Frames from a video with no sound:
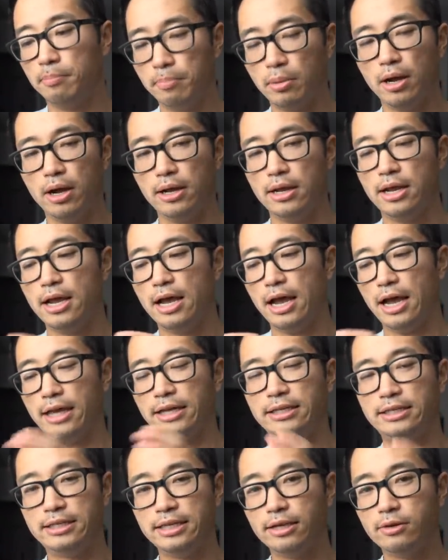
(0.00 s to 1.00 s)
but I
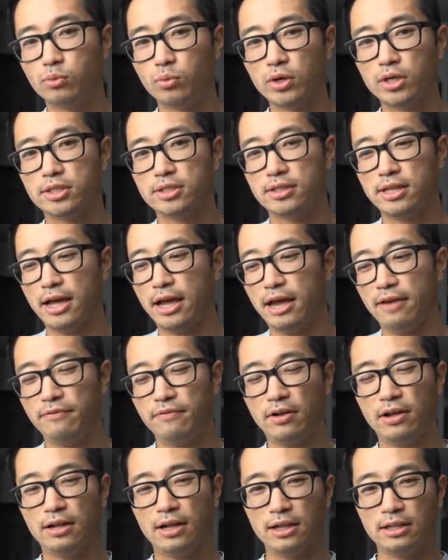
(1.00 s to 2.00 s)
did wish that I
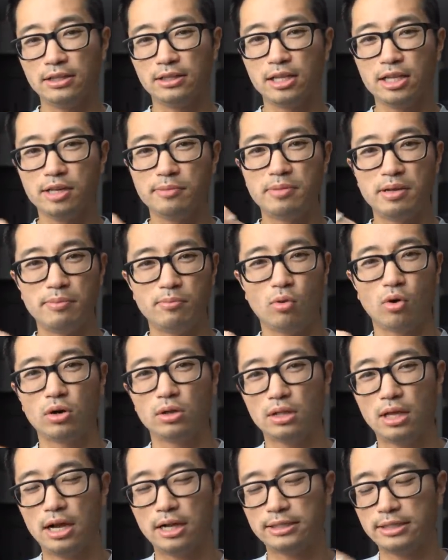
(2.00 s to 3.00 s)
felt a little bit more
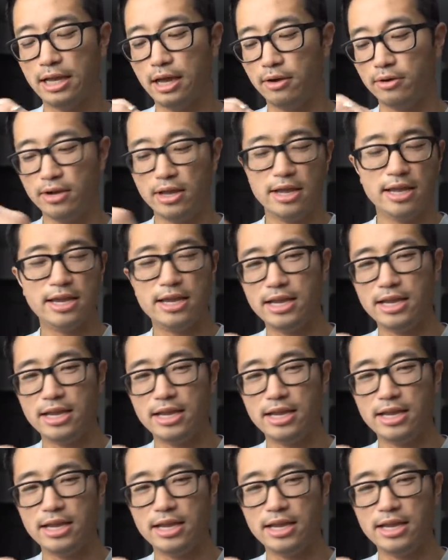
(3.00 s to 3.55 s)
lockdown